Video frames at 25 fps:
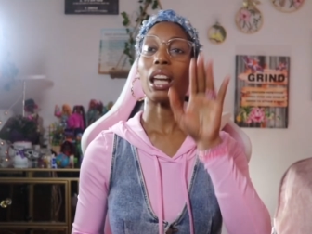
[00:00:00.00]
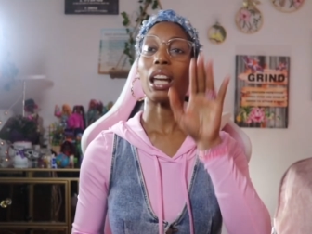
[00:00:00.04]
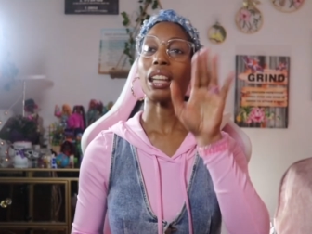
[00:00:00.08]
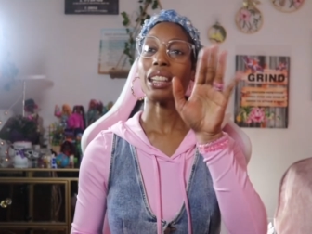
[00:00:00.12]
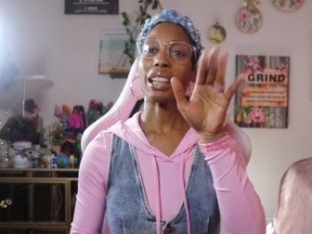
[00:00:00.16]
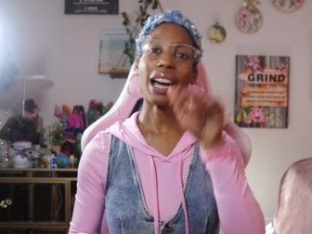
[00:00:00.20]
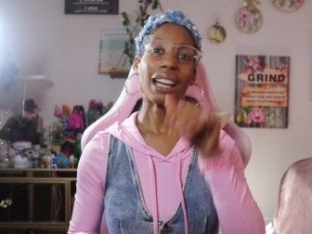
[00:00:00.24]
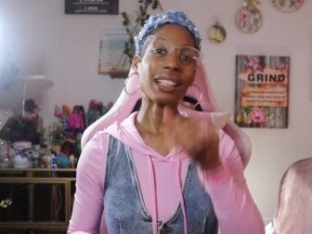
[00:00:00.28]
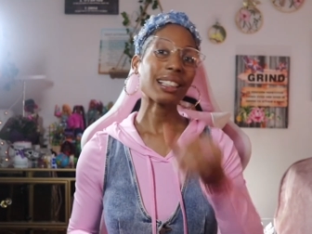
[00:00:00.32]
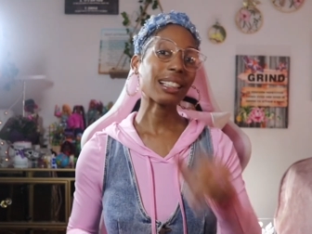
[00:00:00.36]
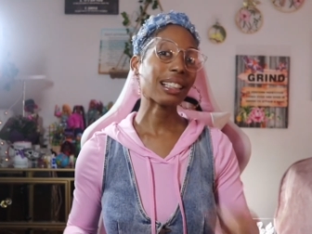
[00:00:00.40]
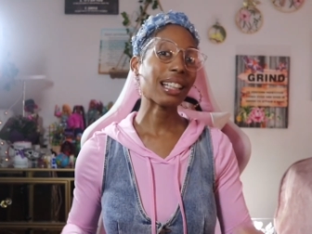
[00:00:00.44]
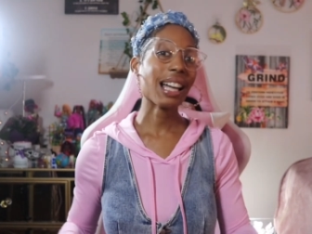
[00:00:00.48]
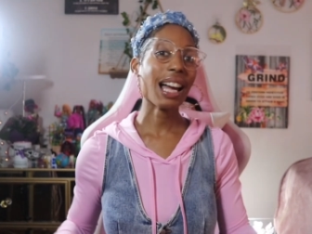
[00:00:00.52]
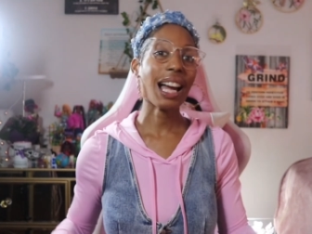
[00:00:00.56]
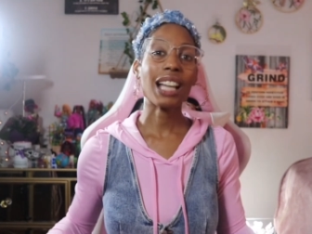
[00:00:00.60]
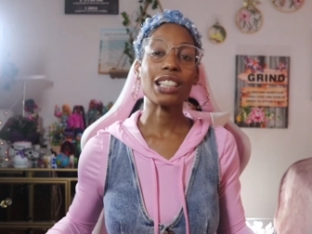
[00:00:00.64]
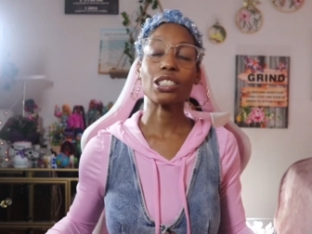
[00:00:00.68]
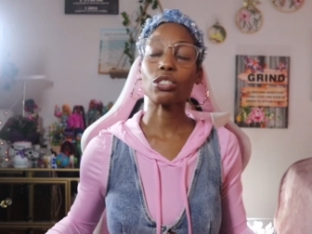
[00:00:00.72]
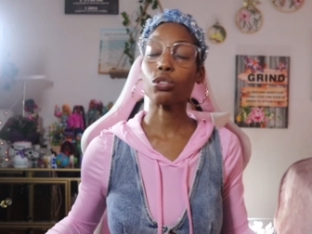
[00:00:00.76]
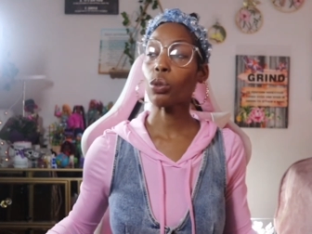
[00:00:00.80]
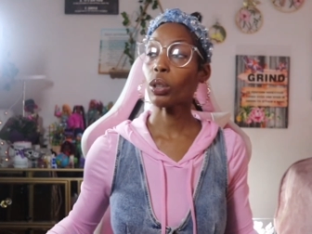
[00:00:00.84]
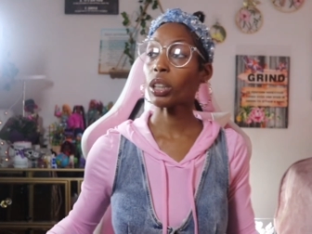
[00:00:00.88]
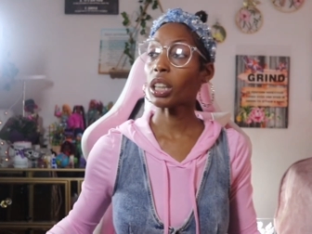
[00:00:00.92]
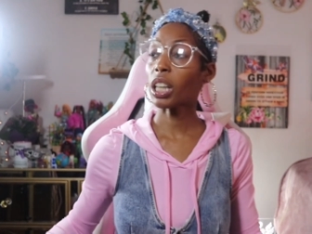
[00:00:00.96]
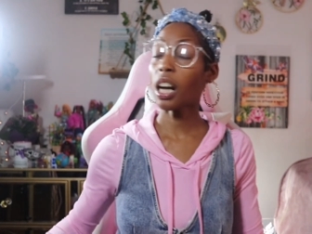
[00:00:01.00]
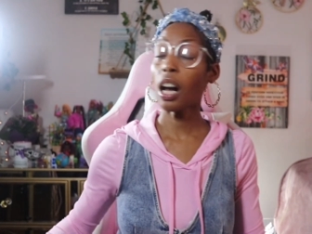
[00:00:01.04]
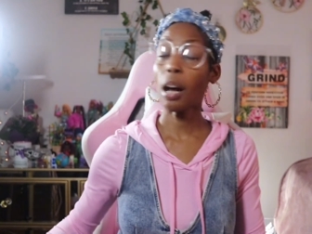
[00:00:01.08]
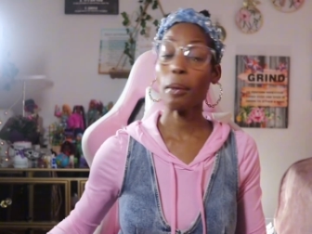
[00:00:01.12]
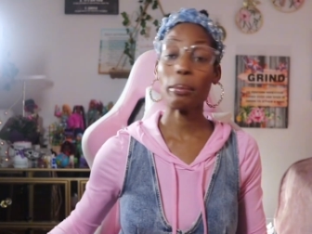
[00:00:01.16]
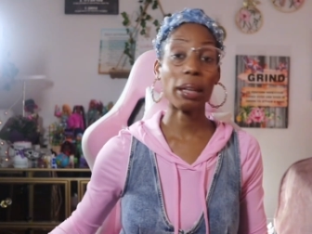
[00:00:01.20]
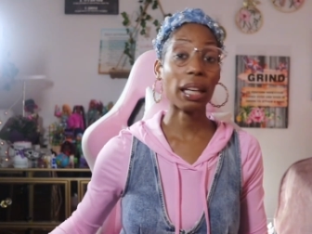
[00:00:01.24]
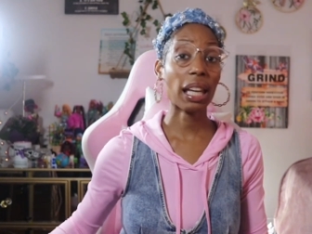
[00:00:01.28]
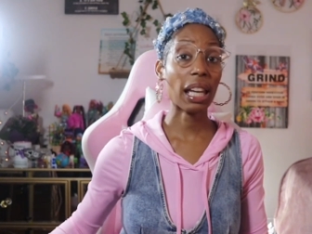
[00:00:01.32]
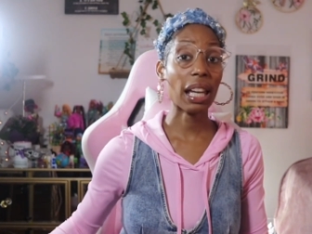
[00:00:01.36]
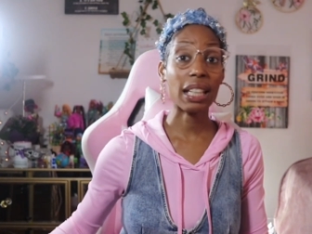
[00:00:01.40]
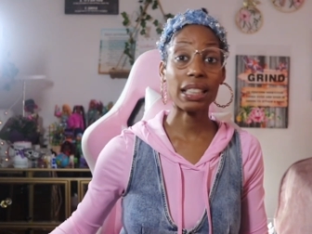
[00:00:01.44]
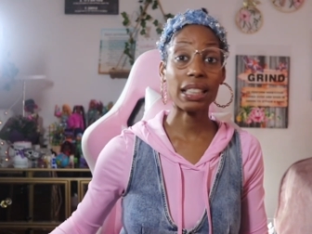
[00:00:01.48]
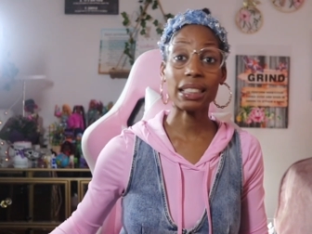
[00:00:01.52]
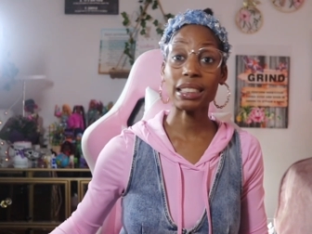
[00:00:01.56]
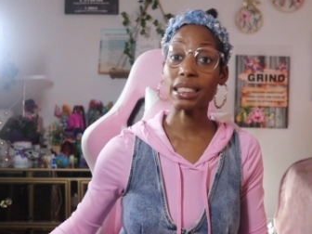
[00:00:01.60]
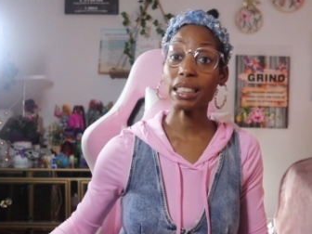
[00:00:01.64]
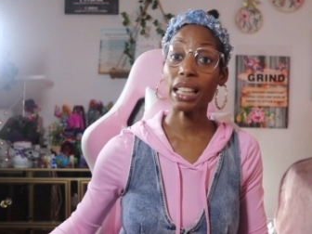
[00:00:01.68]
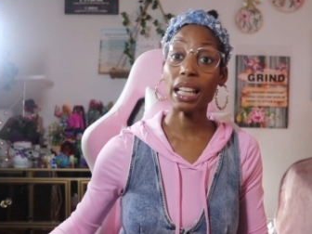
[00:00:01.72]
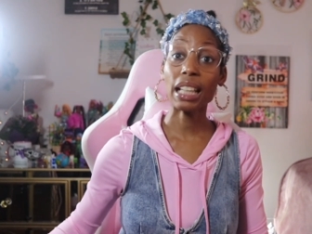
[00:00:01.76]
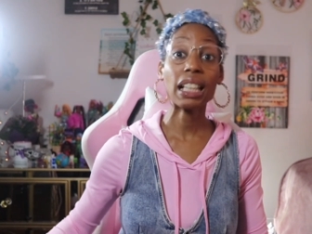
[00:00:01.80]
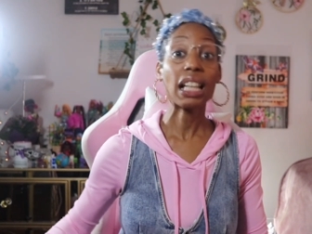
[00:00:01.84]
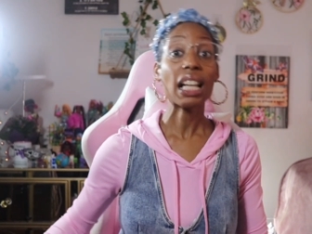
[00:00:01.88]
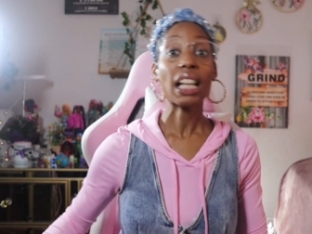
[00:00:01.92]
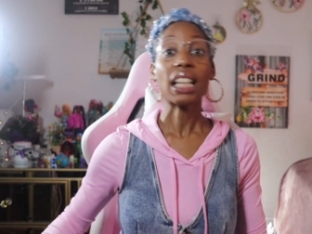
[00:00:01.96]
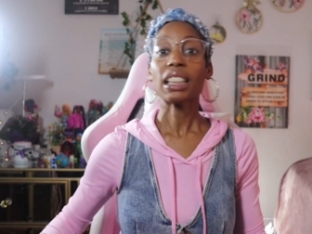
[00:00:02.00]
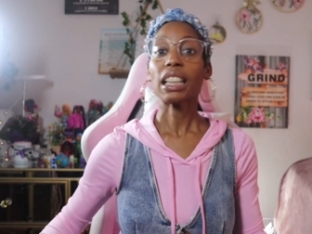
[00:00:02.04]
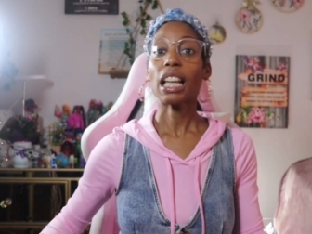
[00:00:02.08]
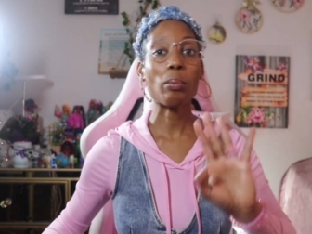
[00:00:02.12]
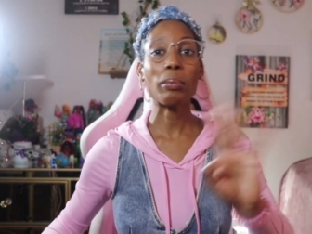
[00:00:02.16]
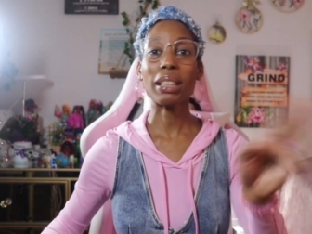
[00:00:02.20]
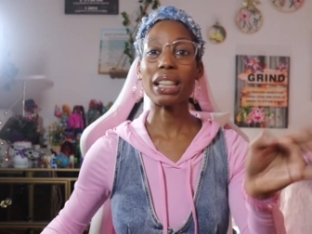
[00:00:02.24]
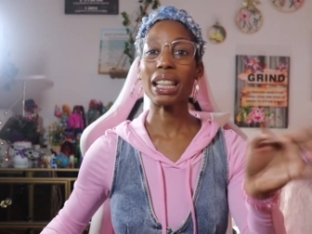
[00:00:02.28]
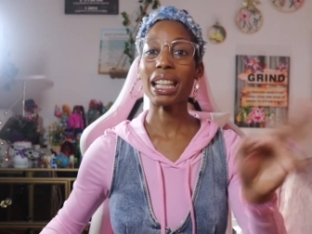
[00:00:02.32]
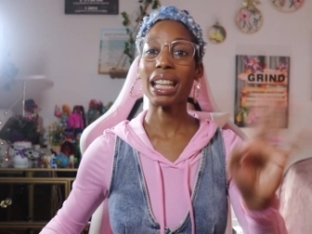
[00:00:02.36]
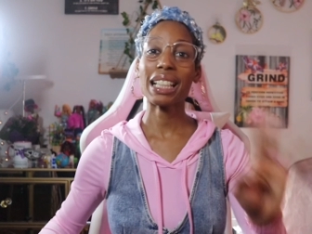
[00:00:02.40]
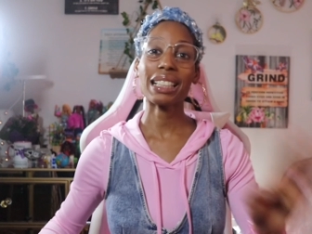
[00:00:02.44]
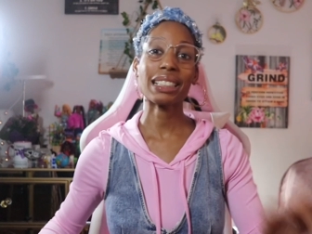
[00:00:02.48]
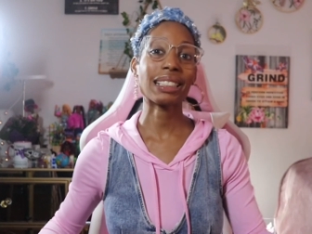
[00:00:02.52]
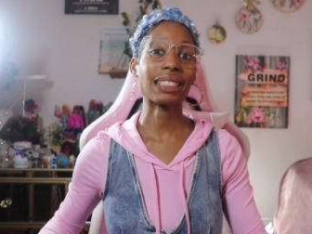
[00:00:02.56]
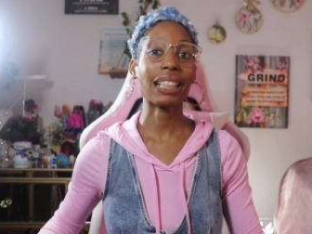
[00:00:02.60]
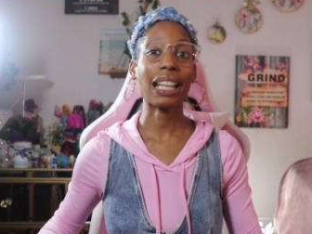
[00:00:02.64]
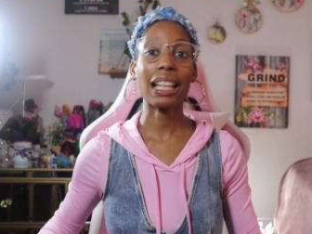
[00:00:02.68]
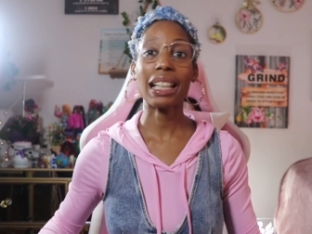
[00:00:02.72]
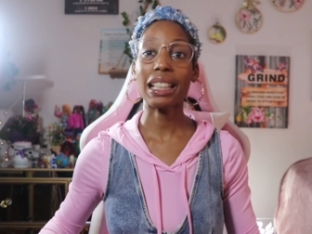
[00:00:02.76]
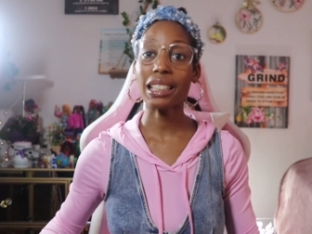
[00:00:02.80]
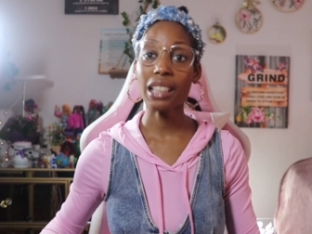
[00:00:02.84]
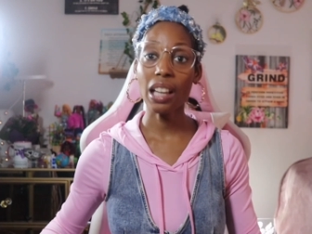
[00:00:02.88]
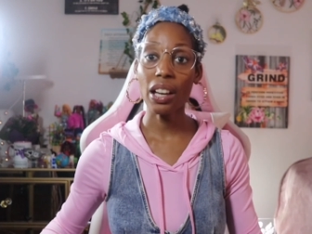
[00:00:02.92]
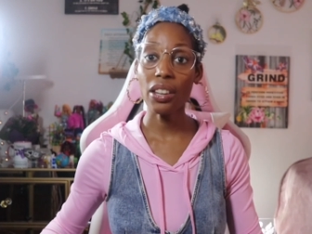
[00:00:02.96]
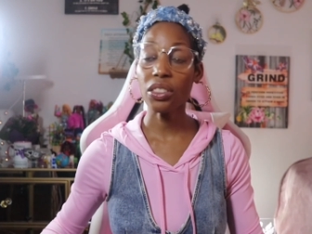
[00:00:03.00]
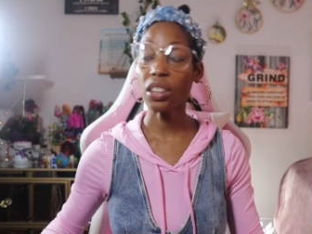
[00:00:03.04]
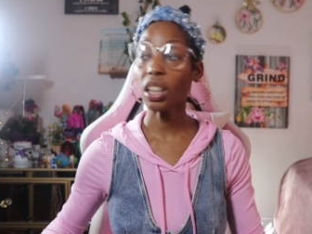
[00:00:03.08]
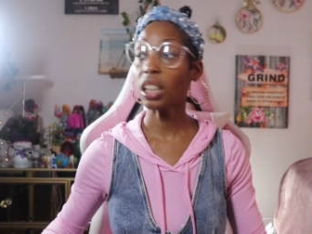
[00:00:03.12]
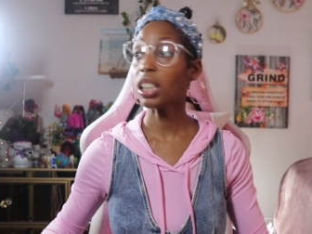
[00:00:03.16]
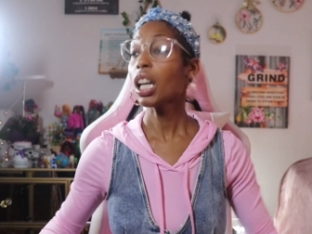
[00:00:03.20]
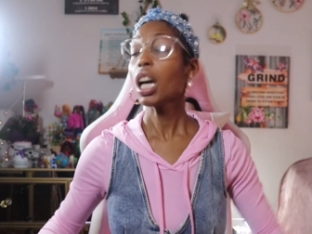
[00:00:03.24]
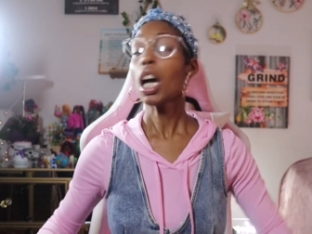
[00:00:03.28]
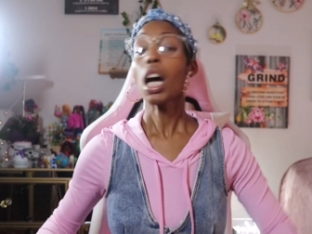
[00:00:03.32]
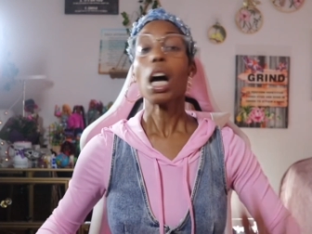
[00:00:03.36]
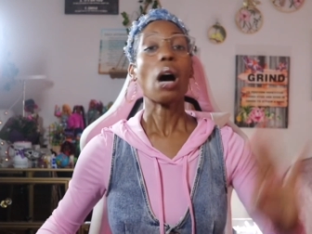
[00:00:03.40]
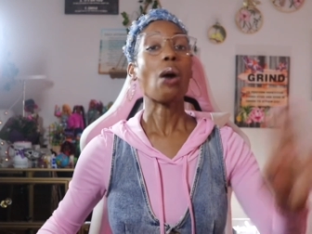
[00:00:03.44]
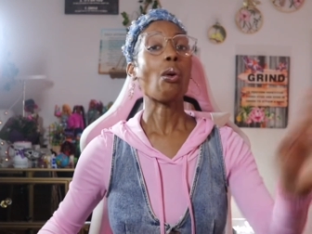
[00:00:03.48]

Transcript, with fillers: A lot of guys want to come in here and say, women can't say nothing.